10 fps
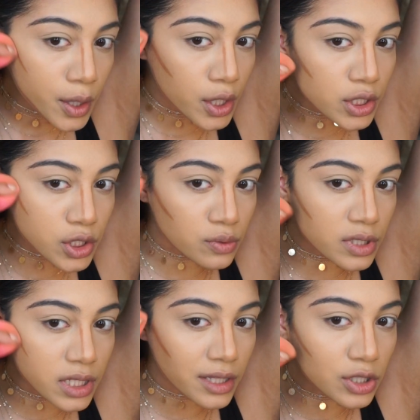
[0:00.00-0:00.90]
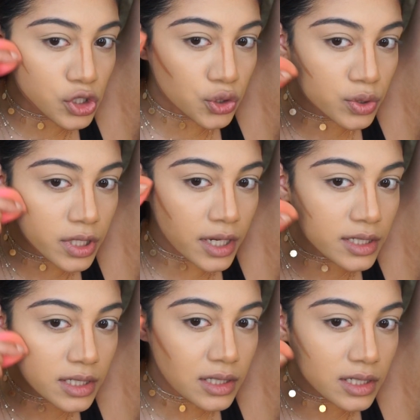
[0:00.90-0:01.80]
This is always like the true
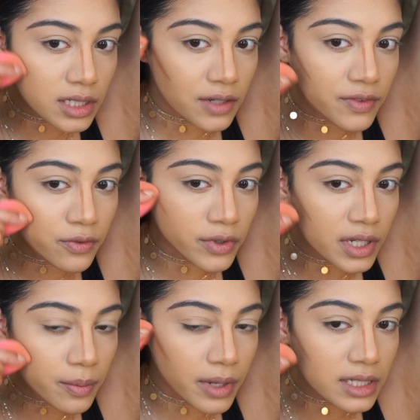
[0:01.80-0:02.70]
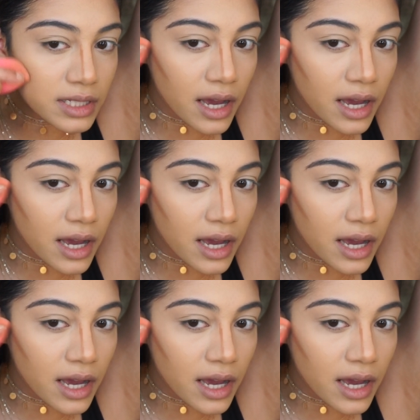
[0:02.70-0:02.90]
test to see if it really blends